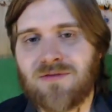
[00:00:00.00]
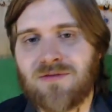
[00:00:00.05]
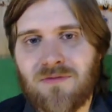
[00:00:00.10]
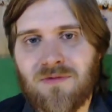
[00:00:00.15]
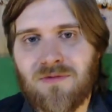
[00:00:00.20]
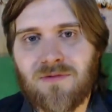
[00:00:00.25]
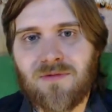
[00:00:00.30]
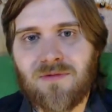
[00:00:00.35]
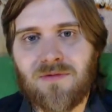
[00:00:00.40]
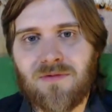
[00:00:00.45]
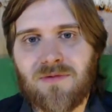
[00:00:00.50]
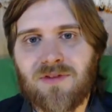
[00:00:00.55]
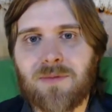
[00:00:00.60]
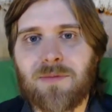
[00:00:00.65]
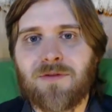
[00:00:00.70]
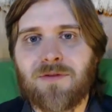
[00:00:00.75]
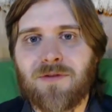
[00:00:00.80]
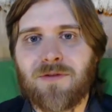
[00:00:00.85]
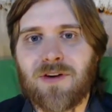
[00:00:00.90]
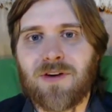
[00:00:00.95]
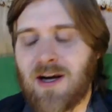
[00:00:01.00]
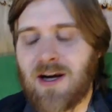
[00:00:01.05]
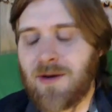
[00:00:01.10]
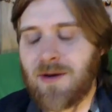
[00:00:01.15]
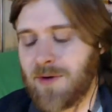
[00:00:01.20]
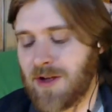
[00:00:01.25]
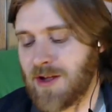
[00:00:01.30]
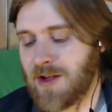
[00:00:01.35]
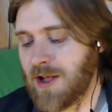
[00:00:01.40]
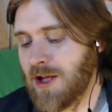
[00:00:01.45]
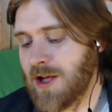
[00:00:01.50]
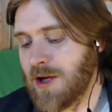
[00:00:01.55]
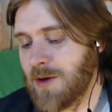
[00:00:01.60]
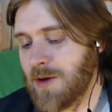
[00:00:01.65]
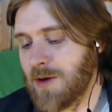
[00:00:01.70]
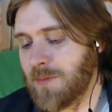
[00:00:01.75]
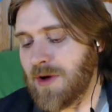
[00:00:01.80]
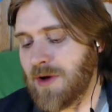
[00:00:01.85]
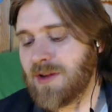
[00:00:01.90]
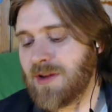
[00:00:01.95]
summer for comedy.
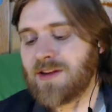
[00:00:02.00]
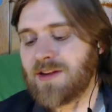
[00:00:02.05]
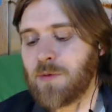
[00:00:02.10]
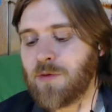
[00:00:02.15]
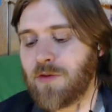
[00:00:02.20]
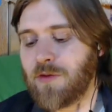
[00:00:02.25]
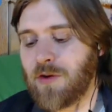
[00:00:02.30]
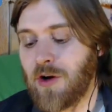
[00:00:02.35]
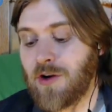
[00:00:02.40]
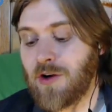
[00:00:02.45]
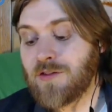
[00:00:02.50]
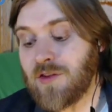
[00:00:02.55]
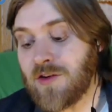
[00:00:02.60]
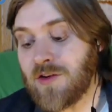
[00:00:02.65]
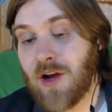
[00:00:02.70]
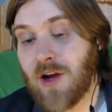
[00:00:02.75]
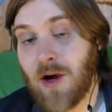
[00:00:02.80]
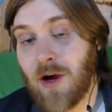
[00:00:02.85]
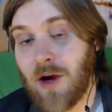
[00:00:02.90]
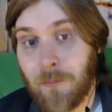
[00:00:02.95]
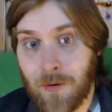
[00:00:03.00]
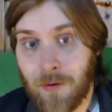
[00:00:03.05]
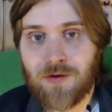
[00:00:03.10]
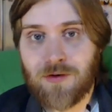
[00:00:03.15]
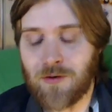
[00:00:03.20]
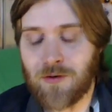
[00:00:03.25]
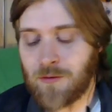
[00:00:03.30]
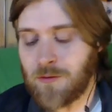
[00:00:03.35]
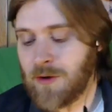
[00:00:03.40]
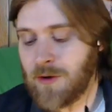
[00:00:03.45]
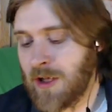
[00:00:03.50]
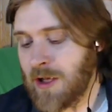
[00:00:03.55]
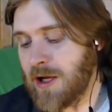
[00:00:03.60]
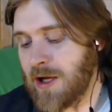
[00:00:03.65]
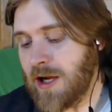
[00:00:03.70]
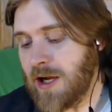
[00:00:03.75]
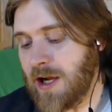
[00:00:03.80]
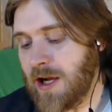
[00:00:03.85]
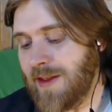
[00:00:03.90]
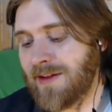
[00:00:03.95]
But let's move it on to number two.
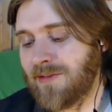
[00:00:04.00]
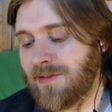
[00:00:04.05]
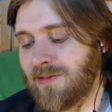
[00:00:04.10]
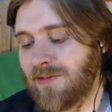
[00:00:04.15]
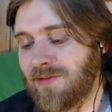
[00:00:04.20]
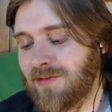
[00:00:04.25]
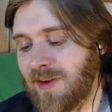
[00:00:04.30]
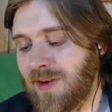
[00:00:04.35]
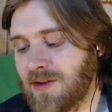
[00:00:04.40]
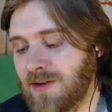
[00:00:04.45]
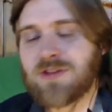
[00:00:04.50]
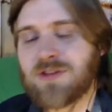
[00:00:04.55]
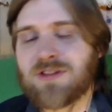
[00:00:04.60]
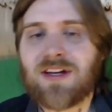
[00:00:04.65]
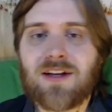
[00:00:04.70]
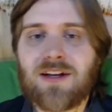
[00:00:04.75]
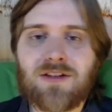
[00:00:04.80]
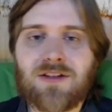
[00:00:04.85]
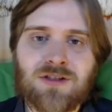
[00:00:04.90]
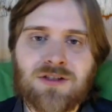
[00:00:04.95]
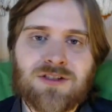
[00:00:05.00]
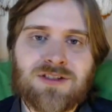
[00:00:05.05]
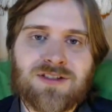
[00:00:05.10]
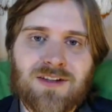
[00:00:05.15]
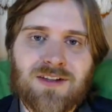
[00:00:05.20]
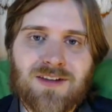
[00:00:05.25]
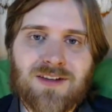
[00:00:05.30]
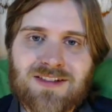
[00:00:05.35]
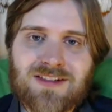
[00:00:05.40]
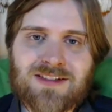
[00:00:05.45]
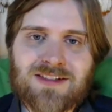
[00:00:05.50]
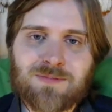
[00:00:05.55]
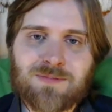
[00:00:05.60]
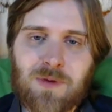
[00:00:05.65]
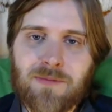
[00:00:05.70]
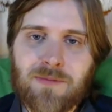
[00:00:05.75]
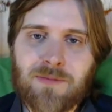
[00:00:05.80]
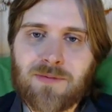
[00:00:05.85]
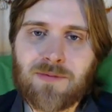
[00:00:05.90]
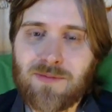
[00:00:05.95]
And that's Central Intelligence. Now, this is
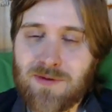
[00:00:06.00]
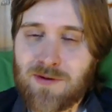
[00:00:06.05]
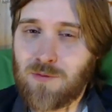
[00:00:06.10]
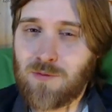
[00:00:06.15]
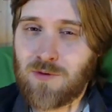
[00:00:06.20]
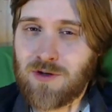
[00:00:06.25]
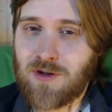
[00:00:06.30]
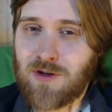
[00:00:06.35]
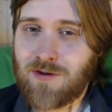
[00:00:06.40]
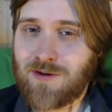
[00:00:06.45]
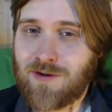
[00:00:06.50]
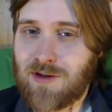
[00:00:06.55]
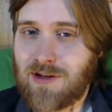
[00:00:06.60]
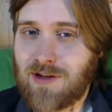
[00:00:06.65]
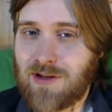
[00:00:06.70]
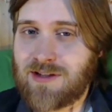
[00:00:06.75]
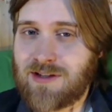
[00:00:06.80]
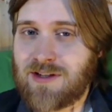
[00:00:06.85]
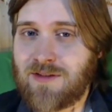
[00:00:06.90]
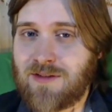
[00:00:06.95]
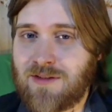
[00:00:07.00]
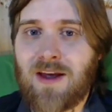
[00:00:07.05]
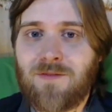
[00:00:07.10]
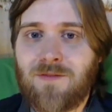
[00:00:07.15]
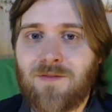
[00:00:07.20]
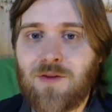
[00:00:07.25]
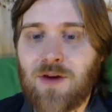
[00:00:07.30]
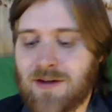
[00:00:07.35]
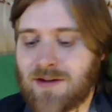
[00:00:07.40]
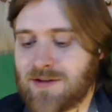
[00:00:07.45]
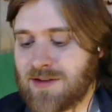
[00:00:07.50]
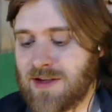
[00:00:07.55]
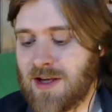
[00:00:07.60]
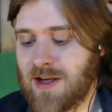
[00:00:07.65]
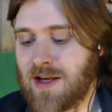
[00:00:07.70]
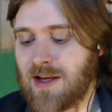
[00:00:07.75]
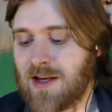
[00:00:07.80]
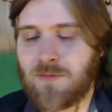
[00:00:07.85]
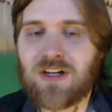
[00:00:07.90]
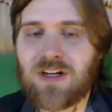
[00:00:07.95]
probably the one on the list. If you had to
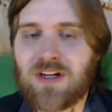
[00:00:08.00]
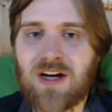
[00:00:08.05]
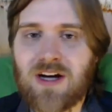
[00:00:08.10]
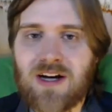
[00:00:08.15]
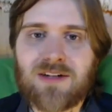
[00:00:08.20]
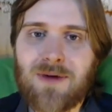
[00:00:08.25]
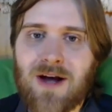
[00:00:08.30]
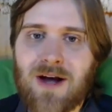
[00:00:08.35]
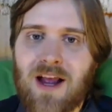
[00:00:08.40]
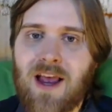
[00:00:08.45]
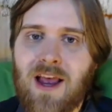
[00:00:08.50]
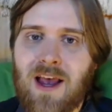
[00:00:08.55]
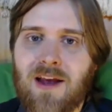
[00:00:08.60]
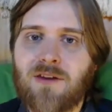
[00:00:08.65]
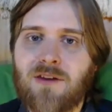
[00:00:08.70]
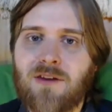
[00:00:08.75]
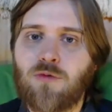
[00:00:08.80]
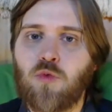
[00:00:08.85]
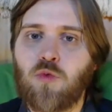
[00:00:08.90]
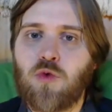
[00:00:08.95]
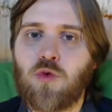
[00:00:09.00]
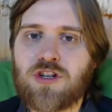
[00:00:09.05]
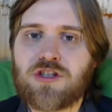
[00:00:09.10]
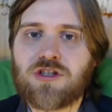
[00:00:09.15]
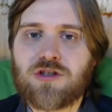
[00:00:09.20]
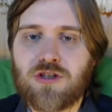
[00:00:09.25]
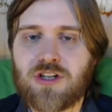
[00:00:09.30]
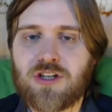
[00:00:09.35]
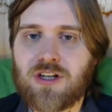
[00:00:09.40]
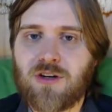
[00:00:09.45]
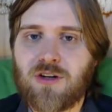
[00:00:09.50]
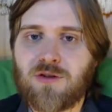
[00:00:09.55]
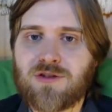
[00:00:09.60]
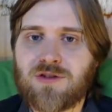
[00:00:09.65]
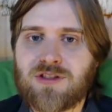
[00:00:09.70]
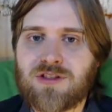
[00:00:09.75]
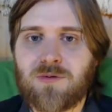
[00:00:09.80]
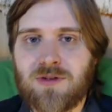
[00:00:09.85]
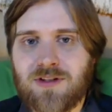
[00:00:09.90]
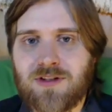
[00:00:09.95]
say, gun to my head, which you're going to go see
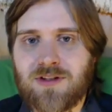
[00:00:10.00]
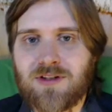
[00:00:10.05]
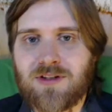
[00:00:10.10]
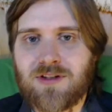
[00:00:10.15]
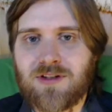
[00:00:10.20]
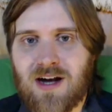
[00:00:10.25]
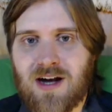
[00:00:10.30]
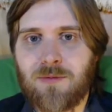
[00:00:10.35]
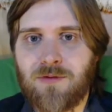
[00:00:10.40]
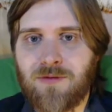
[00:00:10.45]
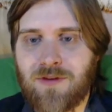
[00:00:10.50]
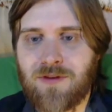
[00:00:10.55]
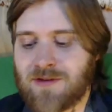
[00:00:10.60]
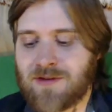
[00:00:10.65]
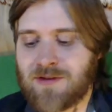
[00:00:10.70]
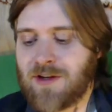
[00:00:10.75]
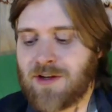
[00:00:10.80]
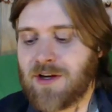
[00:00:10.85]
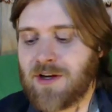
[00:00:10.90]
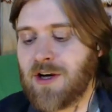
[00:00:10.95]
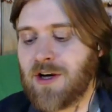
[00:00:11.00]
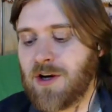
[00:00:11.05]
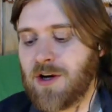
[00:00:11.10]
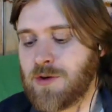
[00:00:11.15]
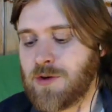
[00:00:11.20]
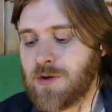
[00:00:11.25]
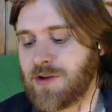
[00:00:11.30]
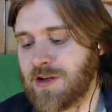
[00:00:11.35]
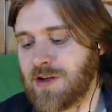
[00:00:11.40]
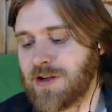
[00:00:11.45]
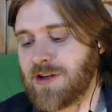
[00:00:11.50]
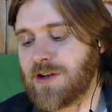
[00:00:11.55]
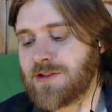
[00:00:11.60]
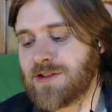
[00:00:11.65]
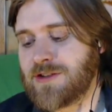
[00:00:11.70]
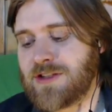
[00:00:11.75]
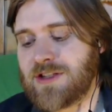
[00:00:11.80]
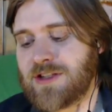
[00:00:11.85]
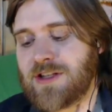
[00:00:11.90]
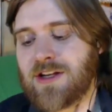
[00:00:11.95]
one of these comedy movies, which one are you going to go
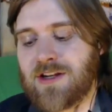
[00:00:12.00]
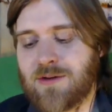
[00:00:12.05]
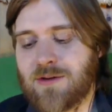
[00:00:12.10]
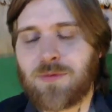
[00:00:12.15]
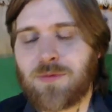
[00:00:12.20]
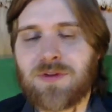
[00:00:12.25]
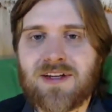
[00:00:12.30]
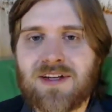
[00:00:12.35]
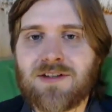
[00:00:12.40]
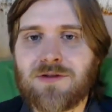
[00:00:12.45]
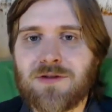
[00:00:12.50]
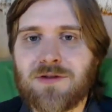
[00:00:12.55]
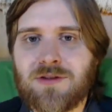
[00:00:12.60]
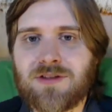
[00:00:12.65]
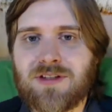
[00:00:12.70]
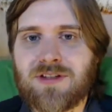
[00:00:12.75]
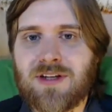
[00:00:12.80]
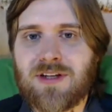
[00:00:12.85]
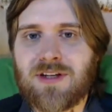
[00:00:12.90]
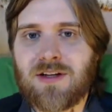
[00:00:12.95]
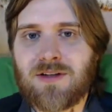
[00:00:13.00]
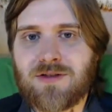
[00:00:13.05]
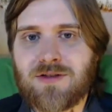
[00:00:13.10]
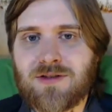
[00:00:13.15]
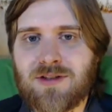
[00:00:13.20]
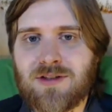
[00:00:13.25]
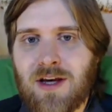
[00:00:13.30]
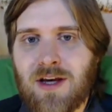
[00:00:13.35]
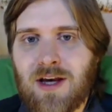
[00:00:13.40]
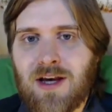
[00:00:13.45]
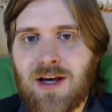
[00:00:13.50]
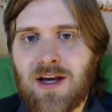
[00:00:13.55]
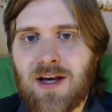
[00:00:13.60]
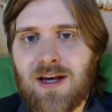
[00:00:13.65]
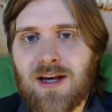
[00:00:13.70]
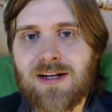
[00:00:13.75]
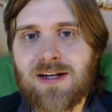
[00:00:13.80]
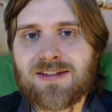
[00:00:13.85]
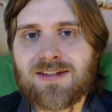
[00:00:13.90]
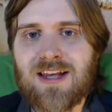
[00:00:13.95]
see? And it would be Central Intelligence.
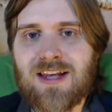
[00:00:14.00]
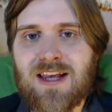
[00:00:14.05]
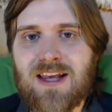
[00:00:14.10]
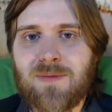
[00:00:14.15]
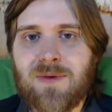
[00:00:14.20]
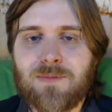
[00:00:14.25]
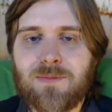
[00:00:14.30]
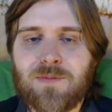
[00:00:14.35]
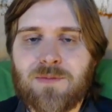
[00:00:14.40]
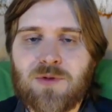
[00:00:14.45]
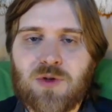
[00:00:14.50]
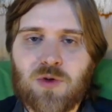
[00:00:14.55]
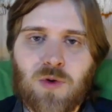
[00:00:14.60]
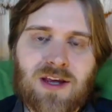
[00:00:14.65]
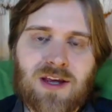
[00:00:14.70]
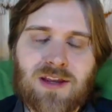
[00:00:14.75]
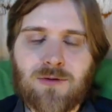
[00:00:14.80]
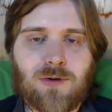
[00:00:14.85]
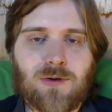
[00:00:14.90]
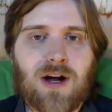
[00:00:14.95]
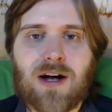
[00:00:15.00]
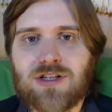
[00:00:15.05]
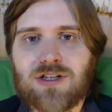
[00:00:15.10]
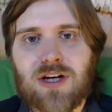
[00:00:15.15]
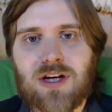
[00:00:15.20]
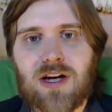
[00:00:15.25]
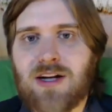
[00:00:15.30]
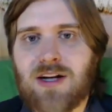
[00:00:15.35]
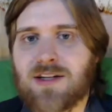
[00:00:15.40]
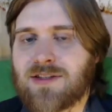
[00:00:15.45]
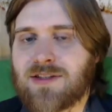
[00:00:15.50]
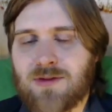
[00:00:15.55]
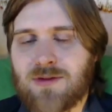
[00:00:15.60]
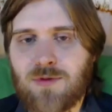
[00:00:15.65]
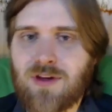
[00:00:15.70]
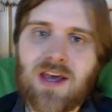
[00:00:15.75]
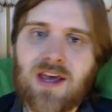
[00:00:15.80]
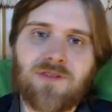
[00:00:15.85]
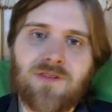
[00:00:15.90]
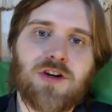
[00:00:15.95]
It is teaming up Dwayne The Rock Johnson with
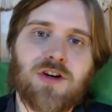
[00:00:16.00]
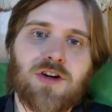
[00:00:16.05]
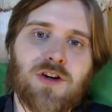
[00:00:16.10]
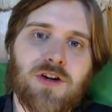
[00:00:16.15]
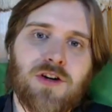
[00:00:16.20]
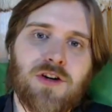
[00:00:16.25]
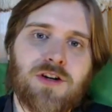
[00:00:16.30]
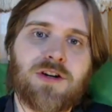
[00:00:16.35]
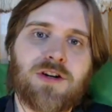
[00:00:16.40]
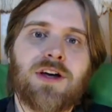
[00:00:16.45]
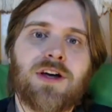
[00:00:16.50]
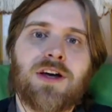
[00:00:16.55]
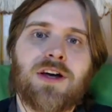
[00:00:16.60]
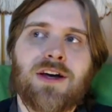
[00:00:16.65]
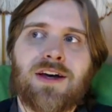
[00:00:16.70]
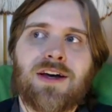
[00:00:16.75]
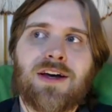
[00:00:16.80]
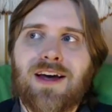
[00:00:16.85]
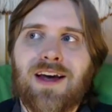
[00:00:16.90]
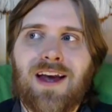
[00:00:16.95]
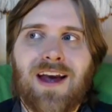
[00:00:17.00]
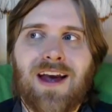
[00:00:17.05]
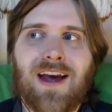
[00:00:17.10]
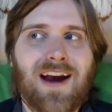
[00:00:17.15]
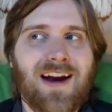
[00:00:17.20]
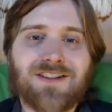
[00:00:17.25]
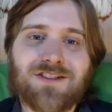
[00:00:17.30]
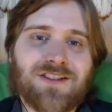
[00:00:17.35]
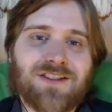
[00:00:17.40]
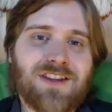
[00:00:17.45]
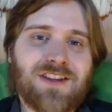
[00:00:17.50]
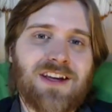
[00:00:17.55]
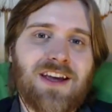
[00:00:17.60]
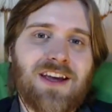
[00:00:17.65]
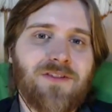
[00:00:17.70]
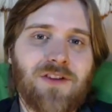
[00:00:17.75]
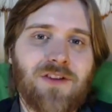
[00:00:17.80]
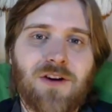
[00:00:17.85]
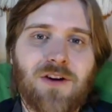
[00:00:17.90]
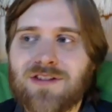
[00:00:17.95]
Kevin Hart. And I just think
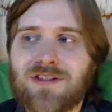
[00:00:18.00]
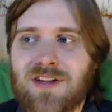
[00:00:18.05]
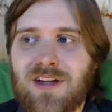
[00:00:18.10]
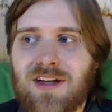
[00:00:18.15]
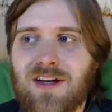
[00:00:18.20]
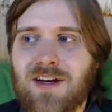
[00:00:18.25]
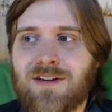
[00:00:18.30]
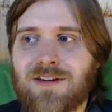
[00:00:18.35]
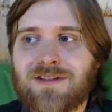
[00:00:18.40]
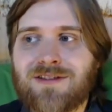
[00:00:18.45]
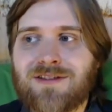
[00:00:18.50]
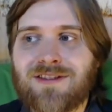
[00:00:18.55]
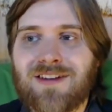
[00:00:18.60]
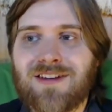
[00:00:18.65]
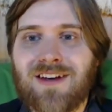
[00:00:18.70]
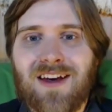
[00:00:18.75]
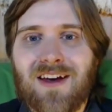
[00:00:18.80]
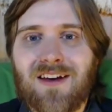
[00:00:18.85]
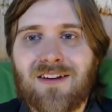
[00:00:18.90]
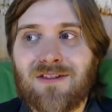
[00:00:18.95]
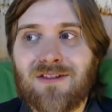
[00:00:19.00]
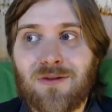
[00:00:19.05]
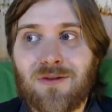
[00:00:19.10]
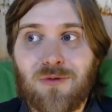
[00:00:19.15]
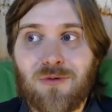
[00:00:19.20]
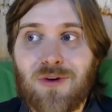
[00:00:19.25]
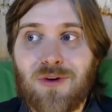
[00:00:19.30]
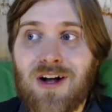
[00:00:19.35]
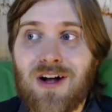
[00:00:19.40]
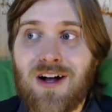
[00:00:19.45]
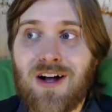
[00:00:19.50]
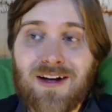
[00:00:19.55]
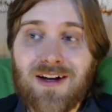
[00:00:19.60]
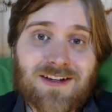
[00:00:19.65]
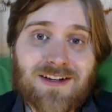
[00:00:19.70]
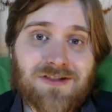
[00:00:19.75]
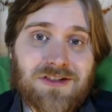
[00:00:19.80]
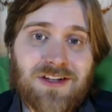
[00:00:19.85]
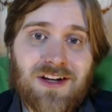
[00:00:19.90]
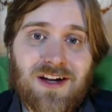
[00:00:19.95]
Kevin Hart is hilarious. And The Rock is
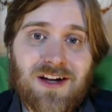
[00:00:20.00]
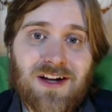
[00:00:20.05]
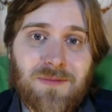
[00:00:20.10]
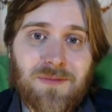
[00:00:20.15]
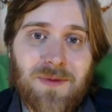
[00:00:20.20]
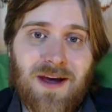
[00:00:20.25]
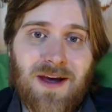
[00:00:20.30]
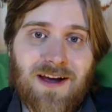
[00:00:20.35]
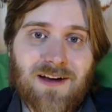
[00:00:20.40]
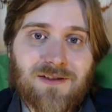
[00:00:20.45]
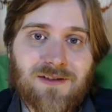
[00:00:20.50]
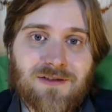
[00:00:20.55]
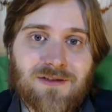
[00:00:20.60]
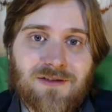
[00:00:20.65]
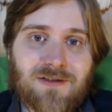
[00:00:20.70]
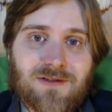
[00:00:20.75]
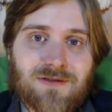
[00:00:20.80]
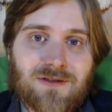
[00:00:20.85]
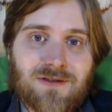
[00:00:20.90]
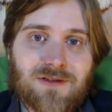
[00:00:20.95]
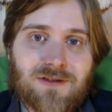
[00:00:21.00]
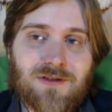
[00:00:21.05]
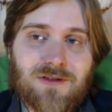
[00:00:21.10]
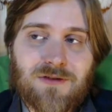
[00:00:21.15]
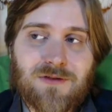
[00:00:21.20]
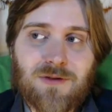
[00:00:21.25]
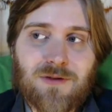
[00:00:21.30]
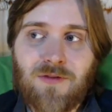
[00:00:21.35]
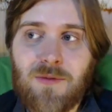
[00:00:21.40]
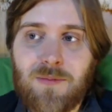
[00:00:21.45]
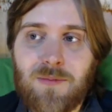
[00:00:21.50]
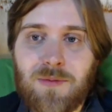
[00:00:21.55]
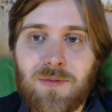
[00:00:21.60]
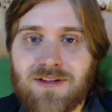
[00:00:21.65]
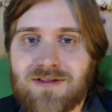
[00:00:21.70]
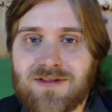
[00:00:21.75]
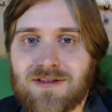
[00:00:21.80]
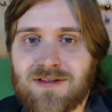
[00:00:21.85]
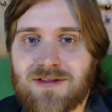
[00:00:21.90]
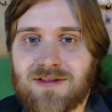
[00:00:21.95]
actually not a bad actor. So if he plays
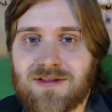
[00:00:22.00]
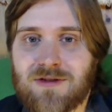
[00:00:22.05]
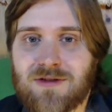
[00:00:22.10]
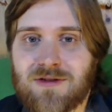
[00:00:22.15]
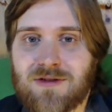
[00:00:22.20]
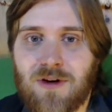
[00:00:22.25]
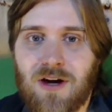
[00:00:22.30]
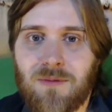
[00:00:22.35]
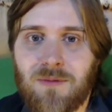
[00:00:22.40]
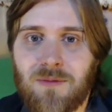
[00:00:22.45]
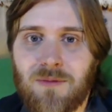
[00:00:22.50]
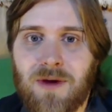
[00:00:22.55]
the straight man